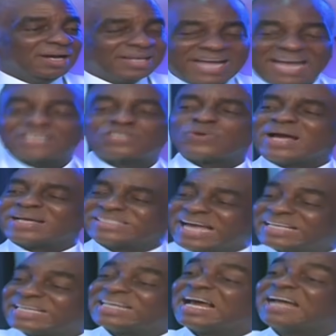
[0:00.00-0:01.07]
Get so
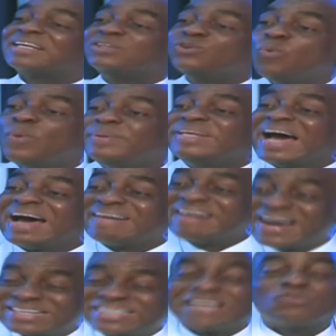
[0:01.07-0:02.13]
excited that you will be
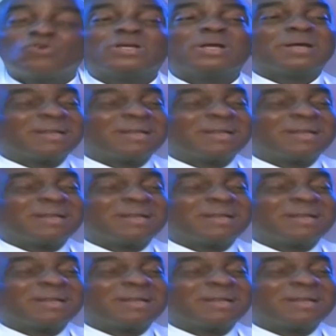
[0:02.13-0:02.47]
directed to the